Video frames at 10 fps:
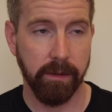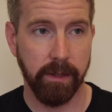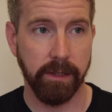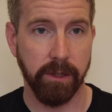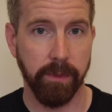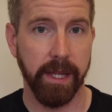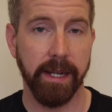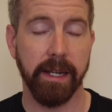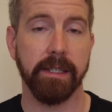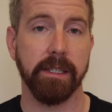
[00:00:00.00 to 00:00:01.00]
And so when the
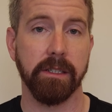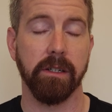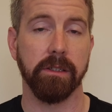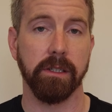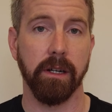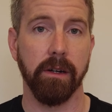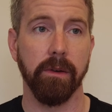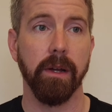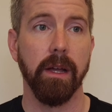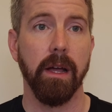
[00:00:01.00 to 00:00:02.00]
head gasket starts to go,